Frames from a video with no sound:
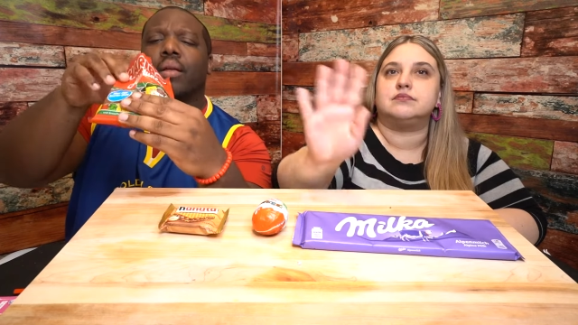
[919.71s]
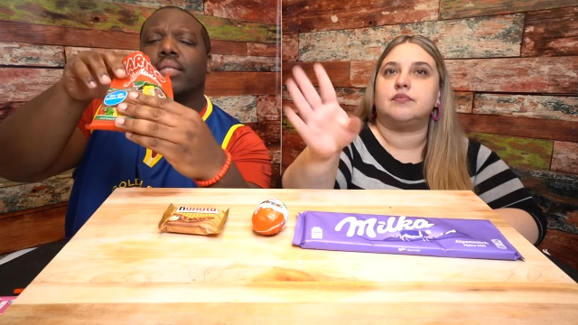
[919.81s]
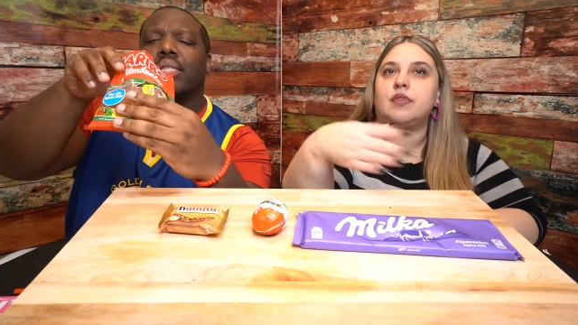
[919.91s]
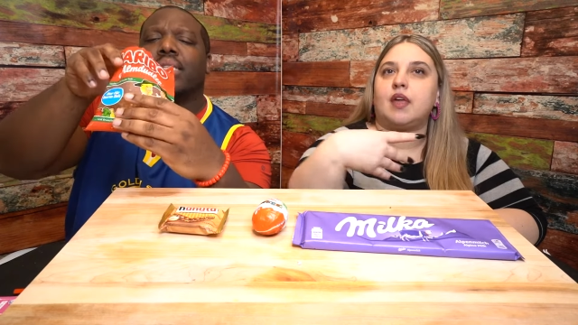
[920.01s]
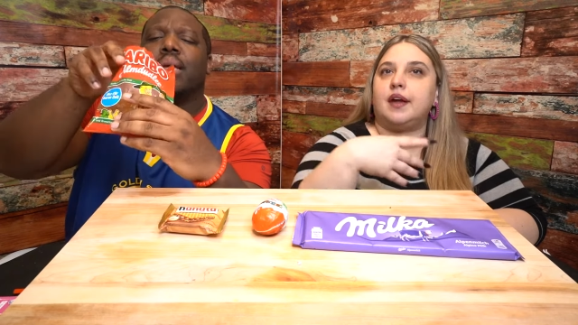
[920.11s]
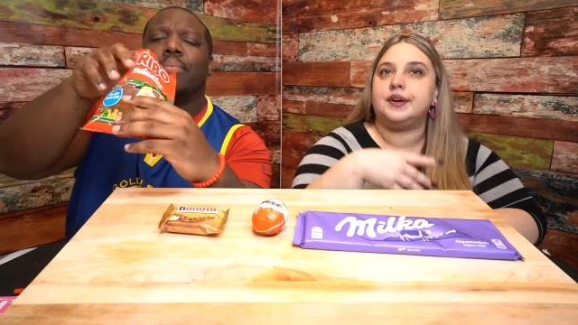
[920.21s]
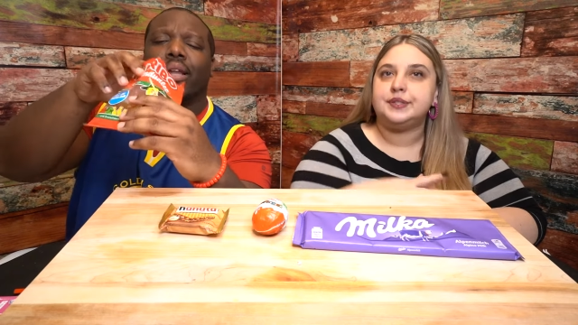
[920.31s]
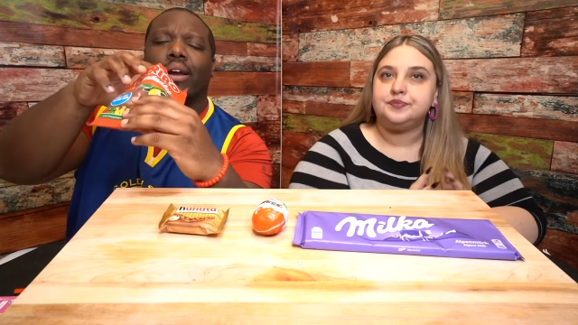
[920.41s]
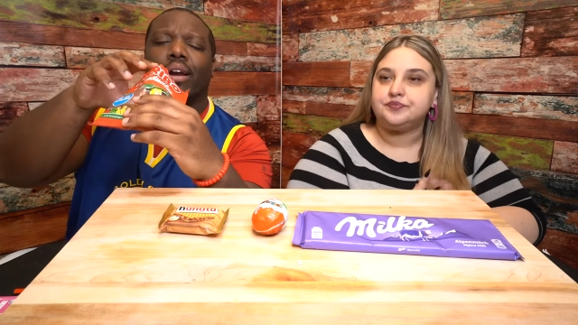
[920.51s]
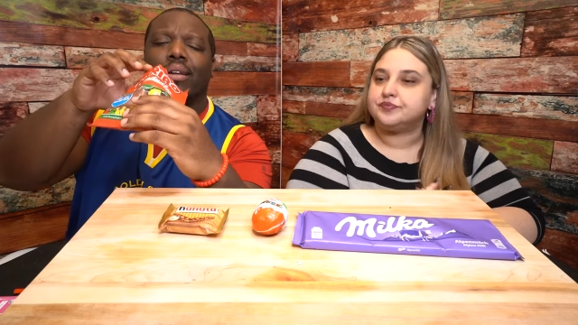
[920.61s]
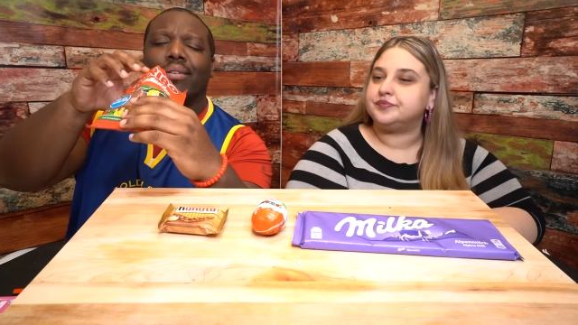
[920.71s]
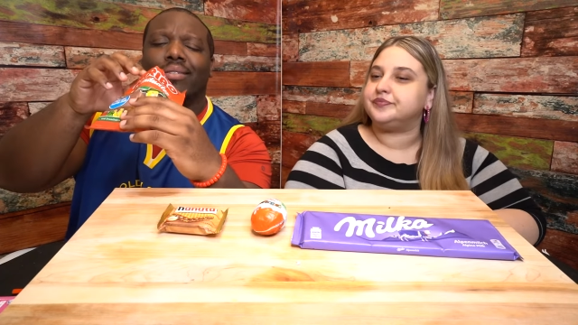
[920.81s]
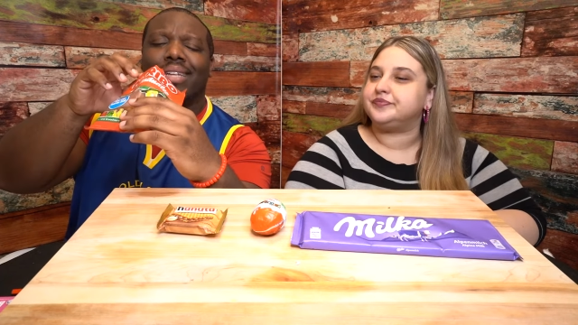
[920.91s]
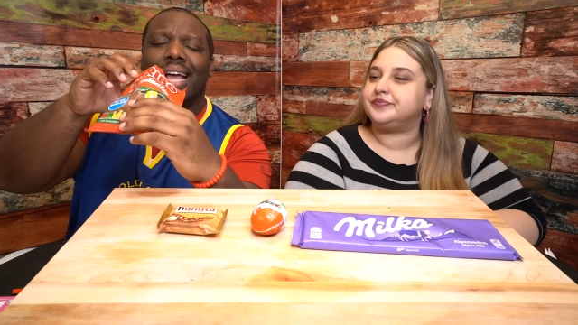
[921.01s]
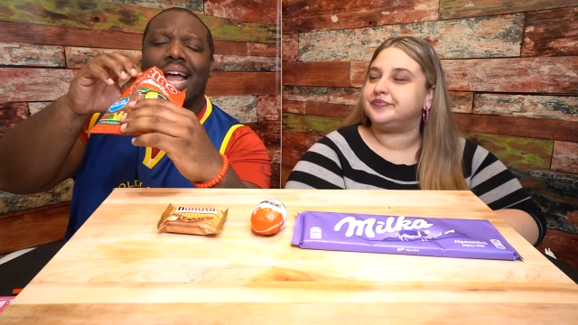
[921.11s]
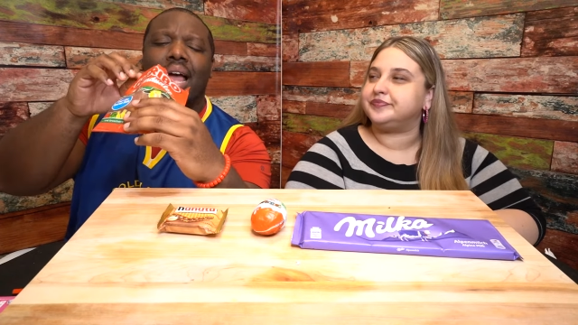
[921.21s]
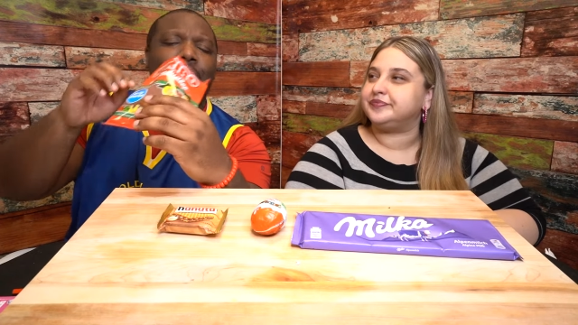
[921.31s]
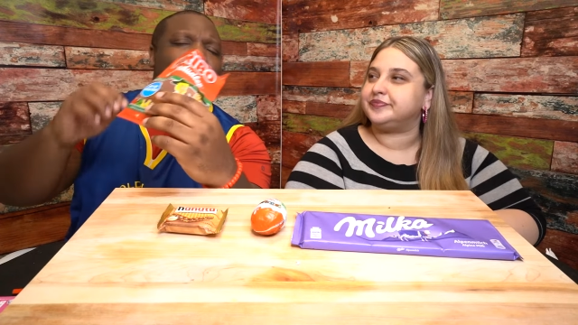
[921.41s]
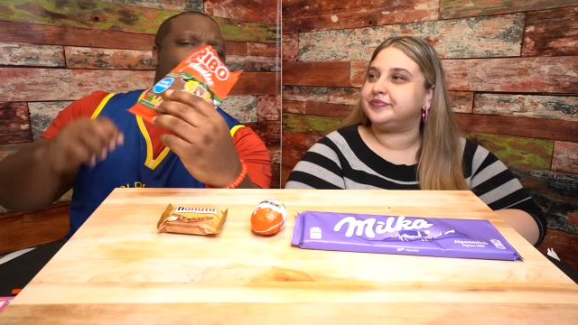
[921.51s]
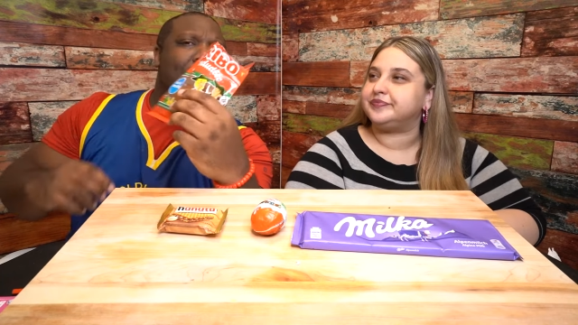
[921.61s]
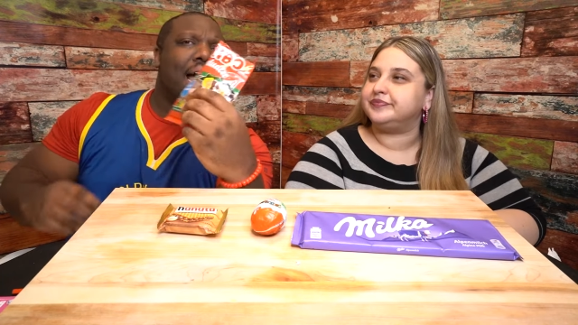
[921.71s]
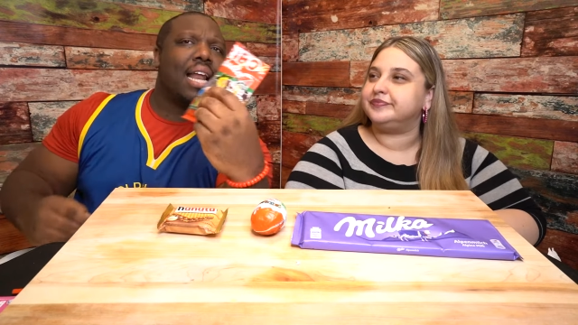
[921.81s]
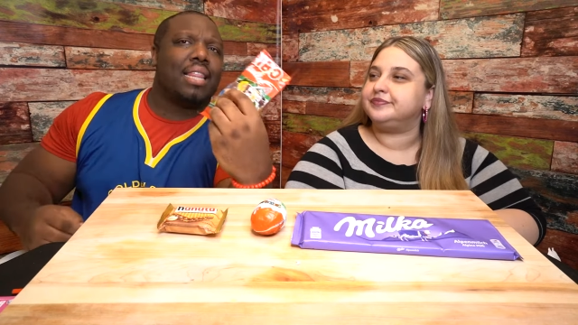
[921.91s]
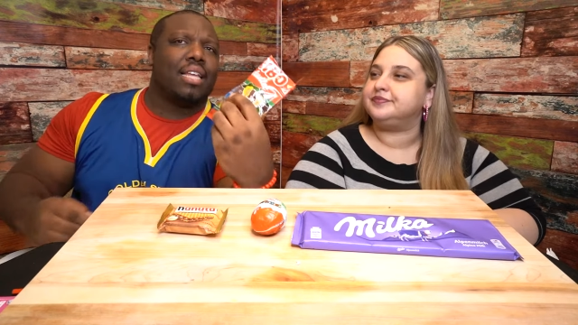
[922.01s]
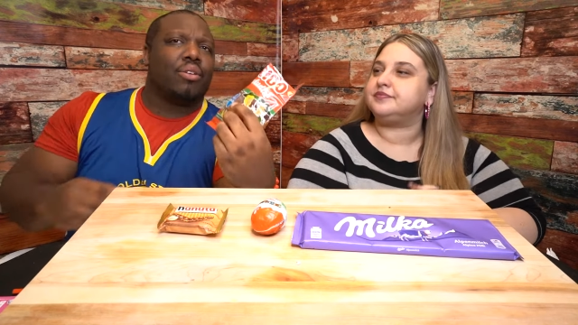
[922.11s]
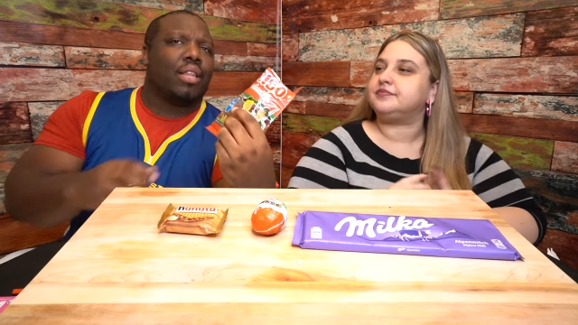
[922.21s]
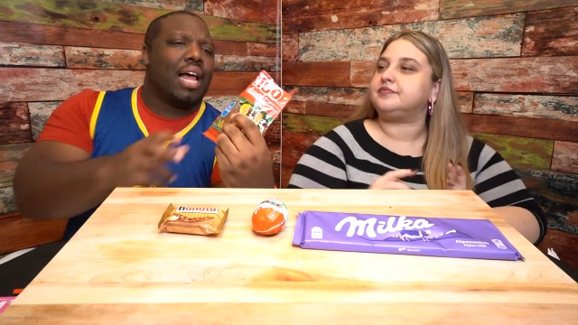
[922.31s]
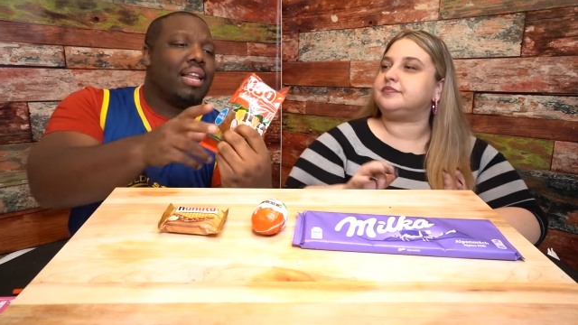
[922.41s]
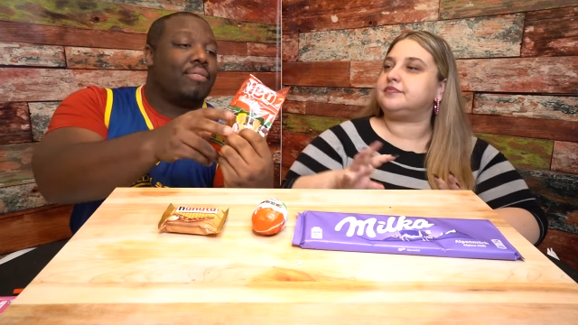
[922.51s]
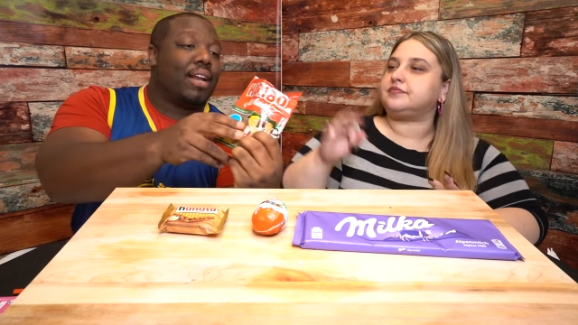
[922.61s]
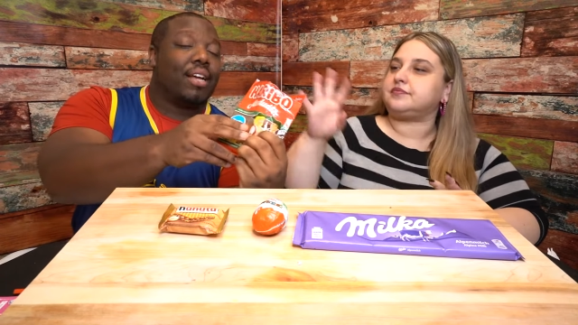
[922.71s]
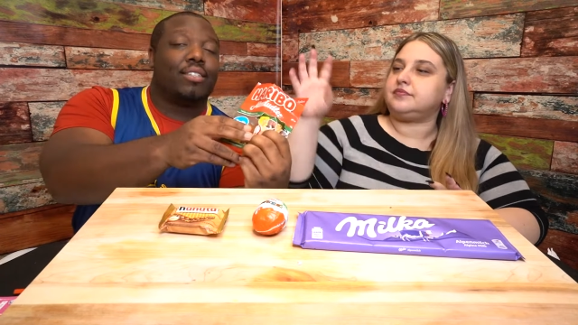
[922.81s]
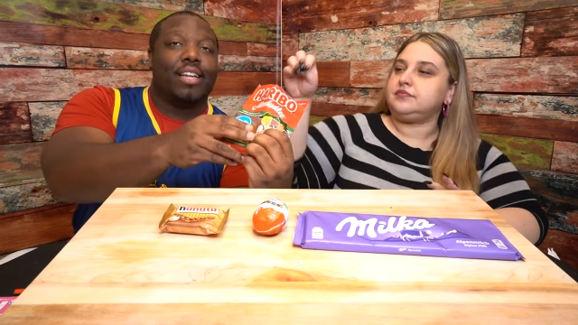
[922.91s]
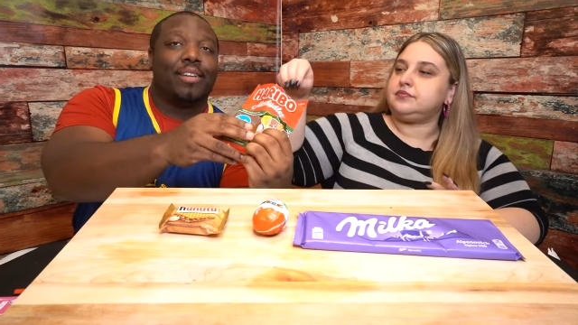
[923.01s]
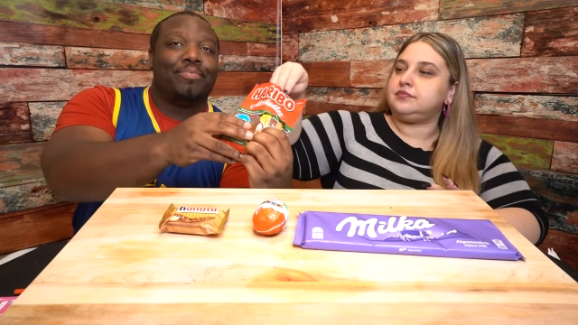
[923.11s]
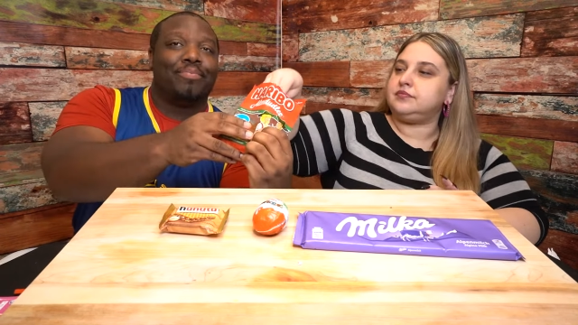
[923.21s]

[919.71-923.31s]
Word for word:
Speaker 1: Similar. Maybe not. I think they're a lot different, actually.